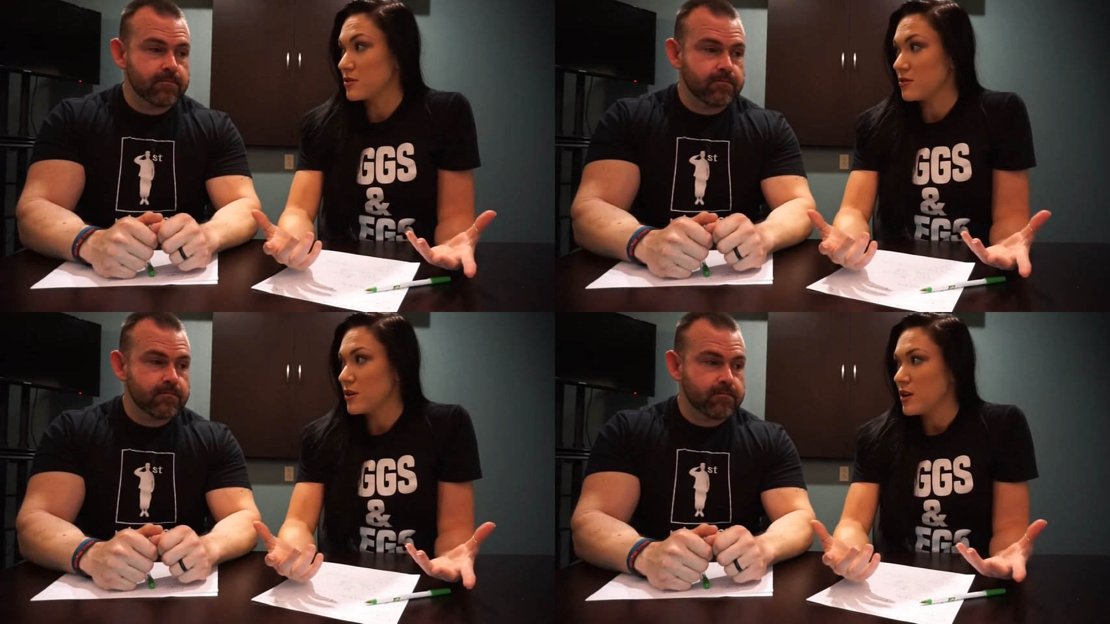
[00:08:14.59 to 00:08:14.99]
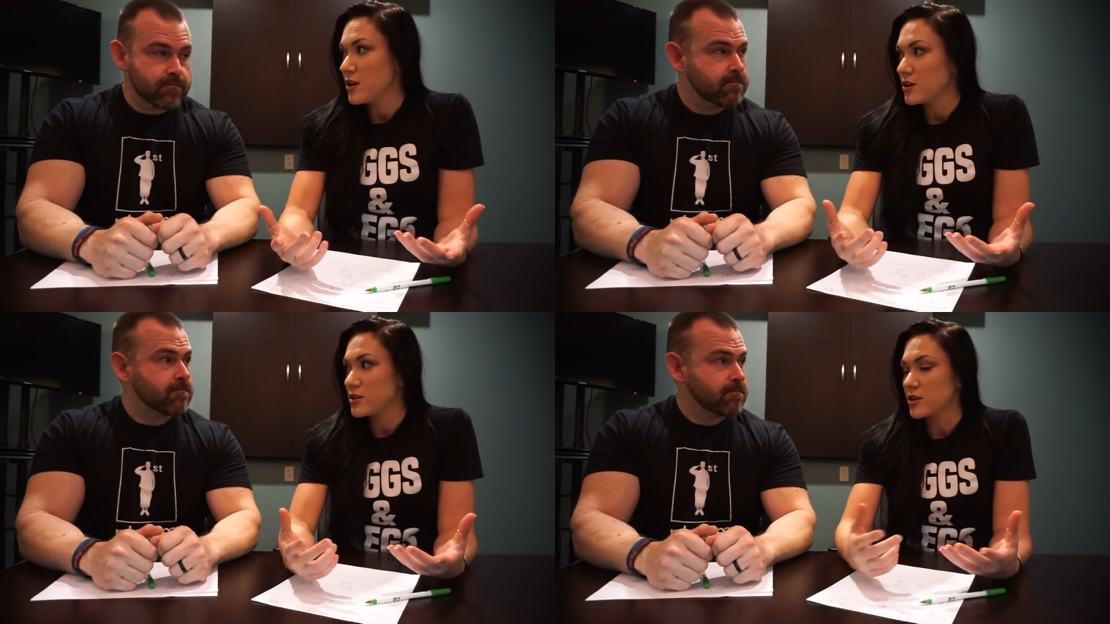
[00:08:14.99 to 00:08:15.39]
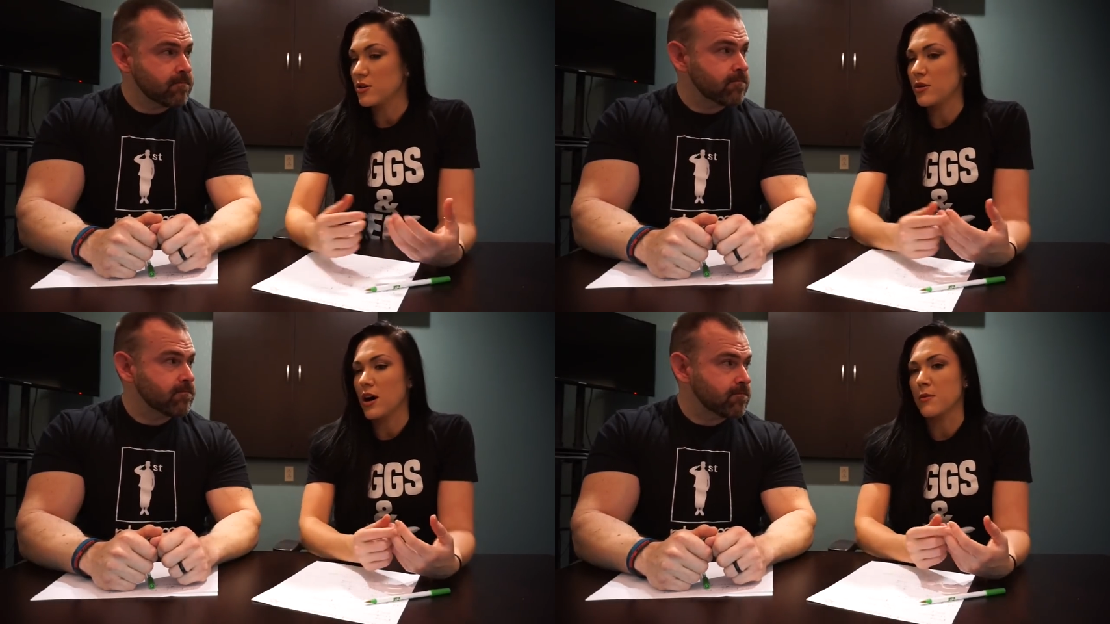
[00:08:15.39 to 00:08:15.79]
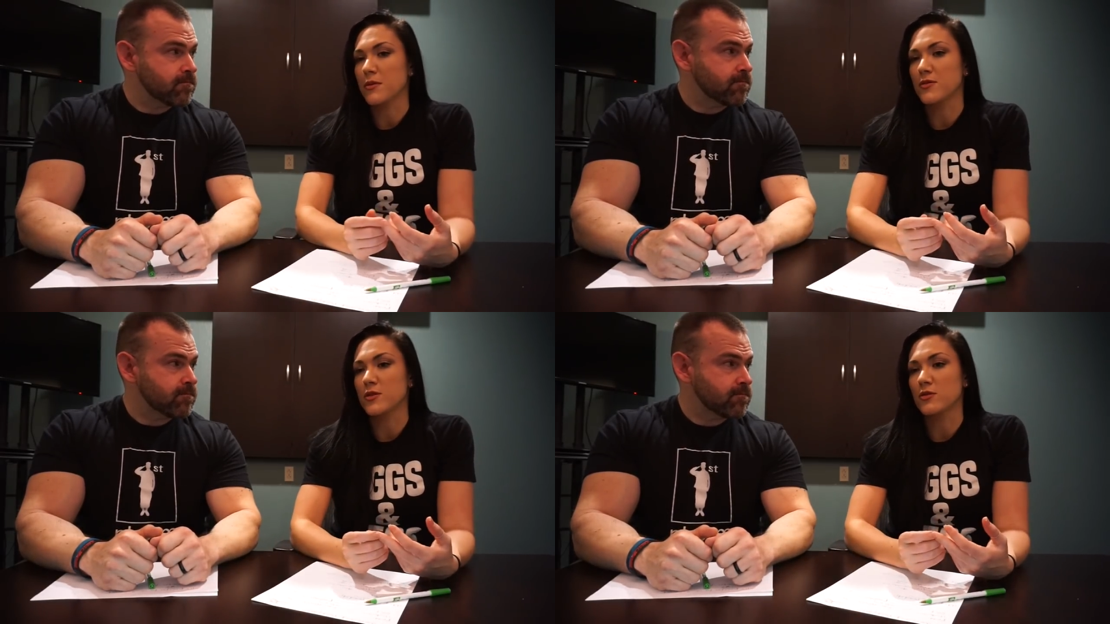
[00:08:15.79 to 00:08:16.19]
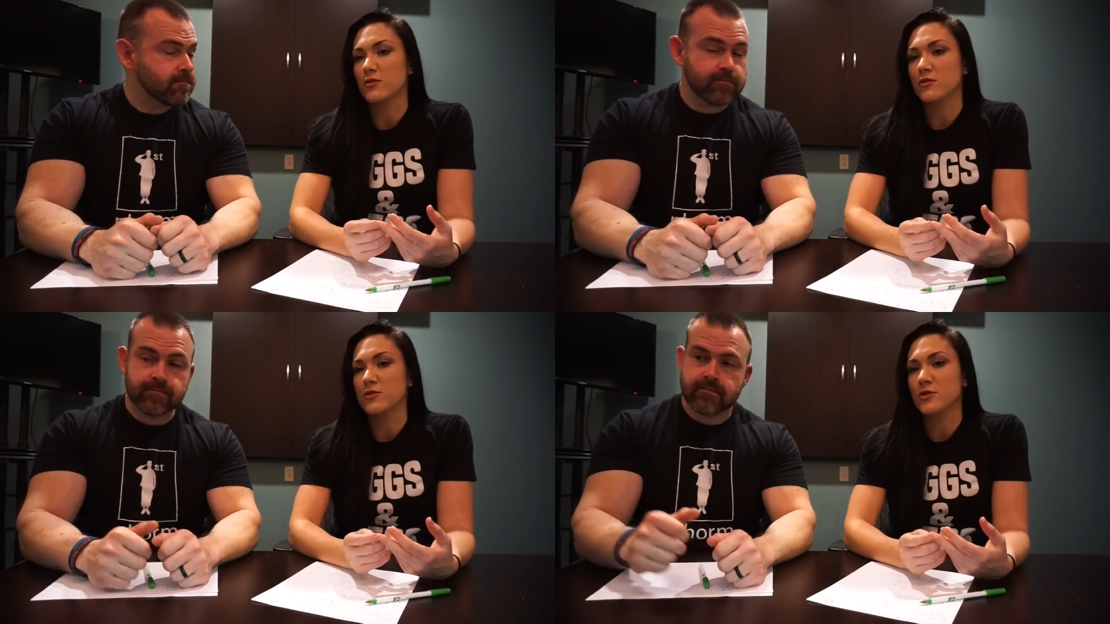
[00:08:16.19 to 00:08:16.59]
Speaker 1: too. You know, um, if
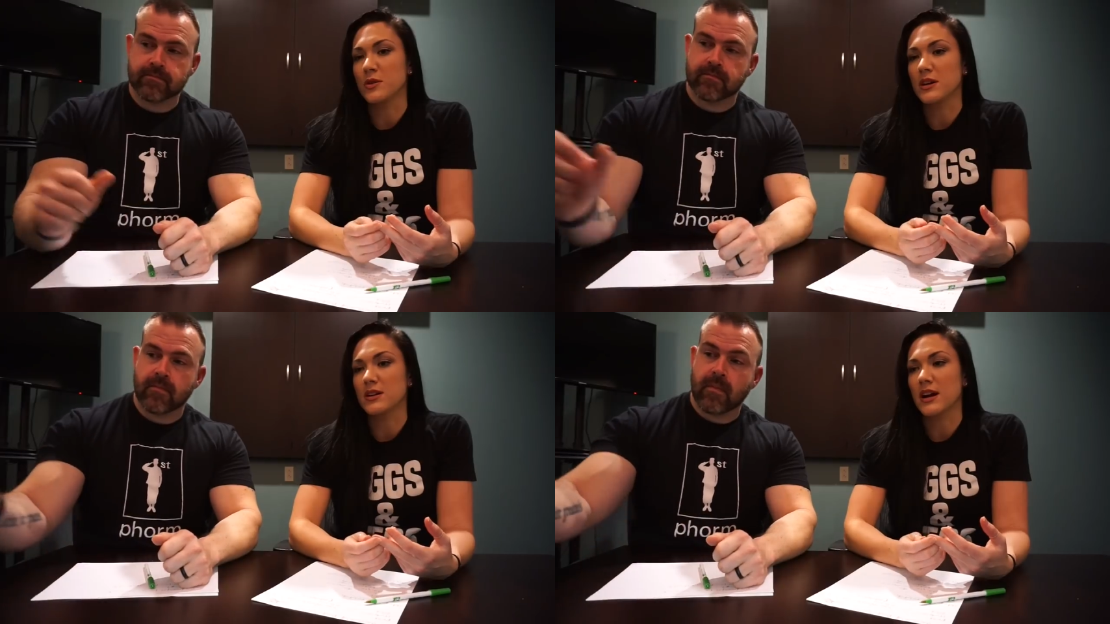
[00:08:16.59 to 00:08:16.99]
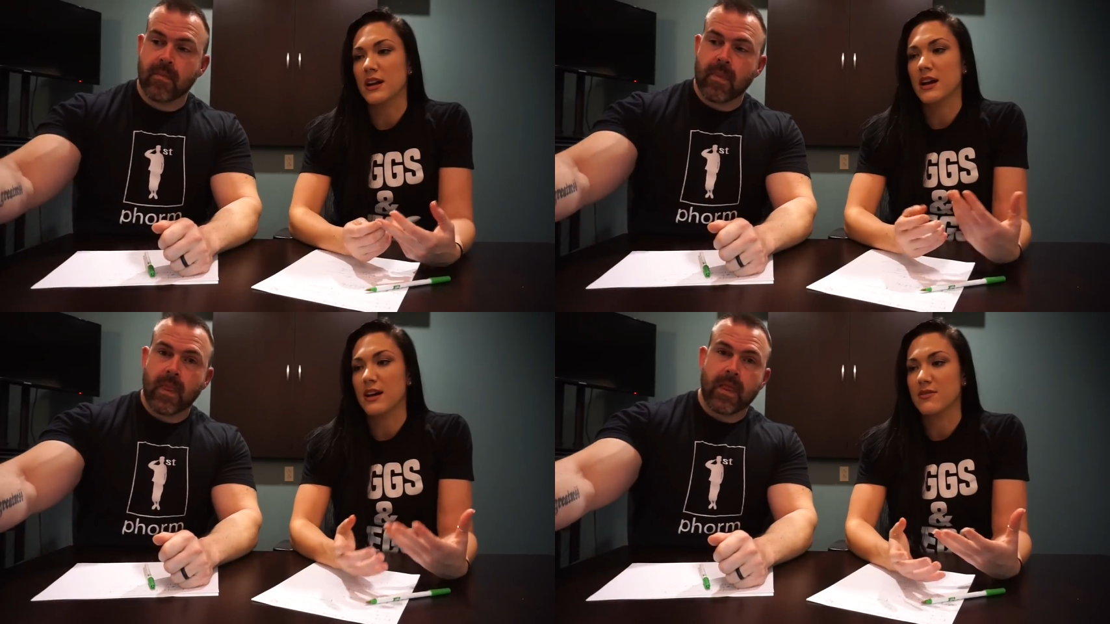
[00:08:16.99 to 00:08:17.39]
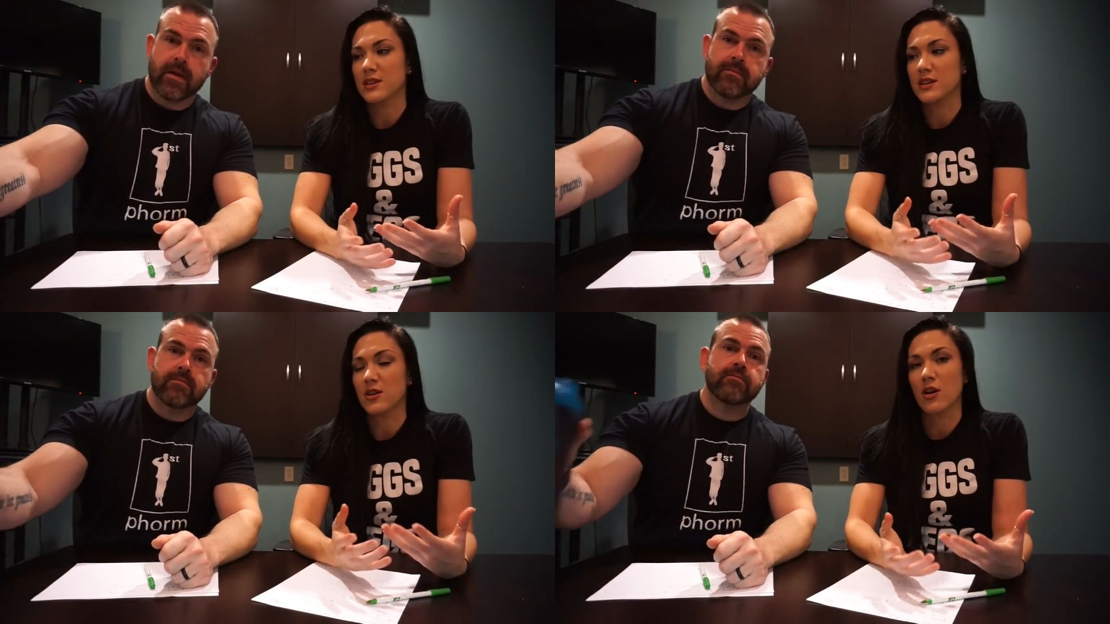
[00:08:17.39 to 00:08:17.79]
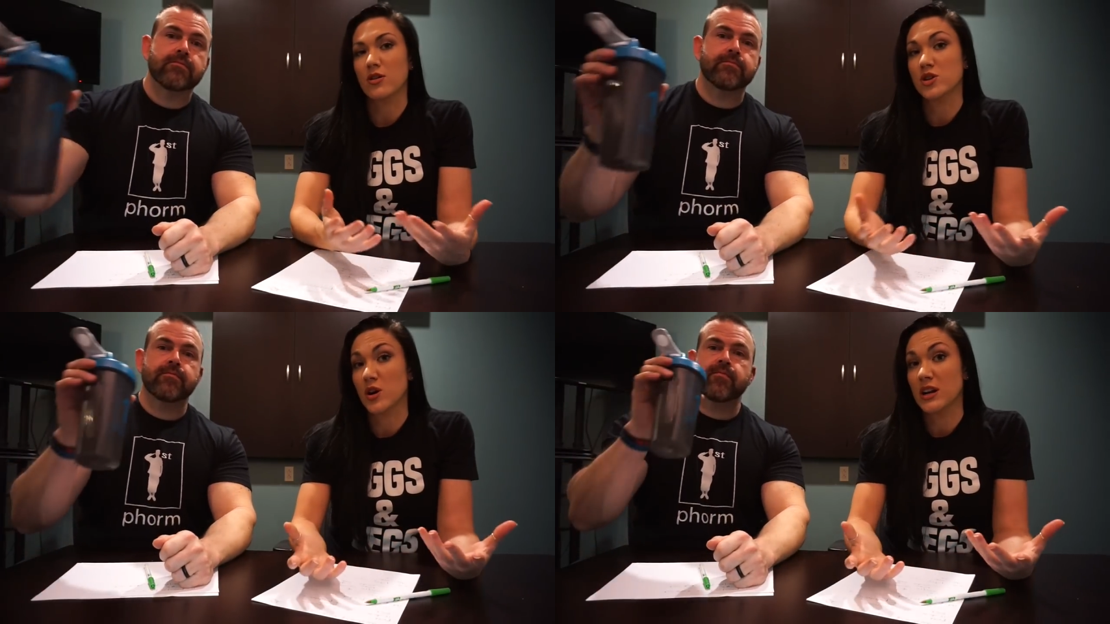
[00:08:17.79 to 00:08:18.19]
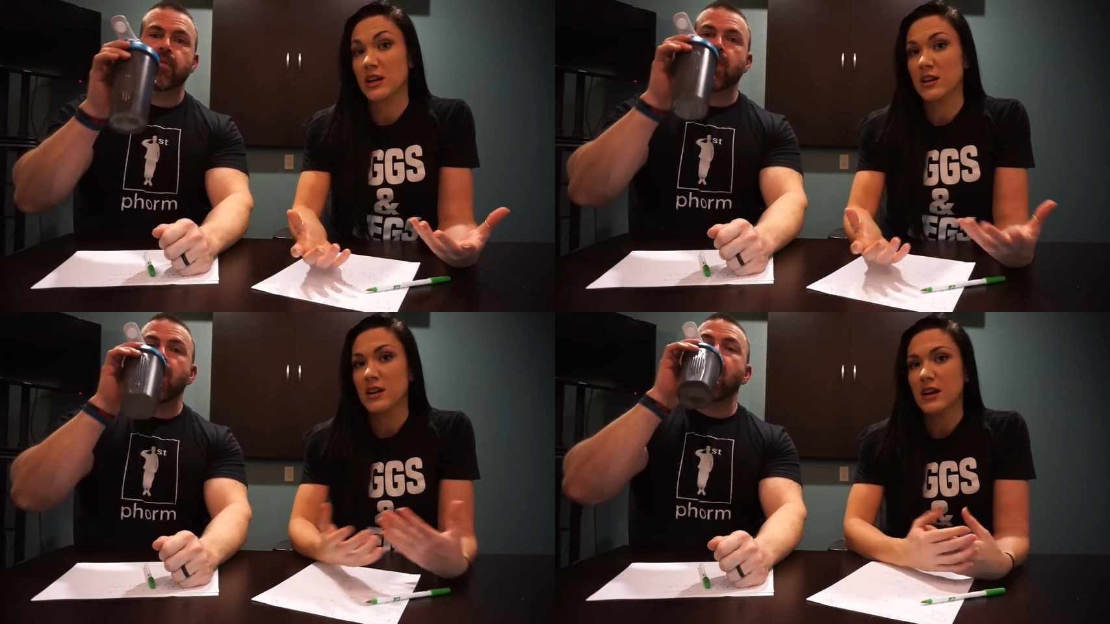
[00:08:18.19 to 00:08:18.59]
you're doing kind of heavy and hard
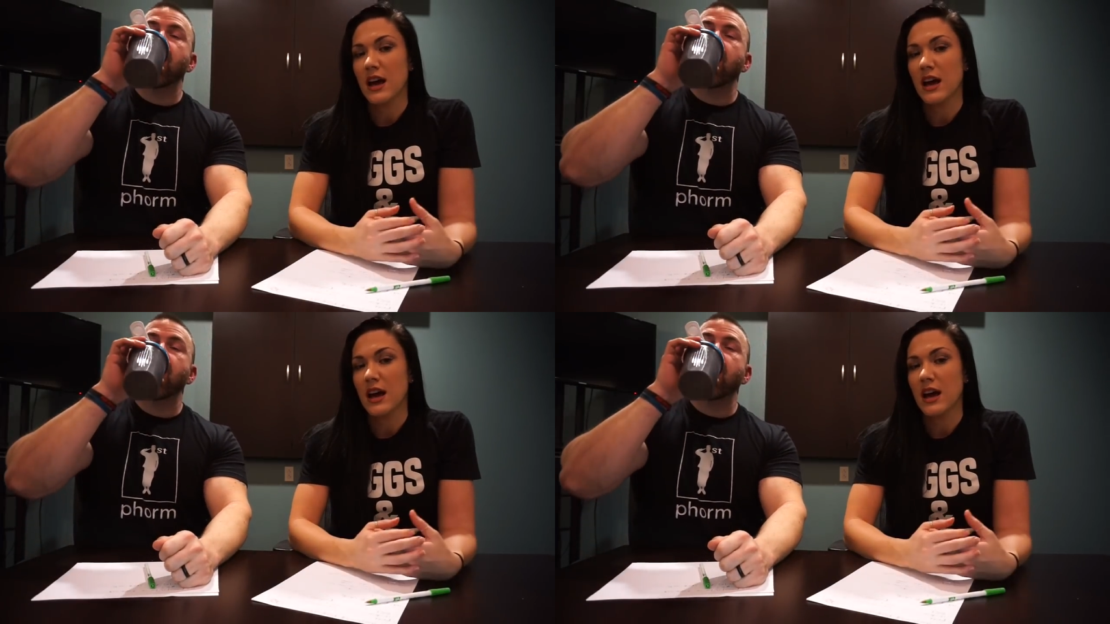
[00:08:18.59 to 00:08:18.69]
training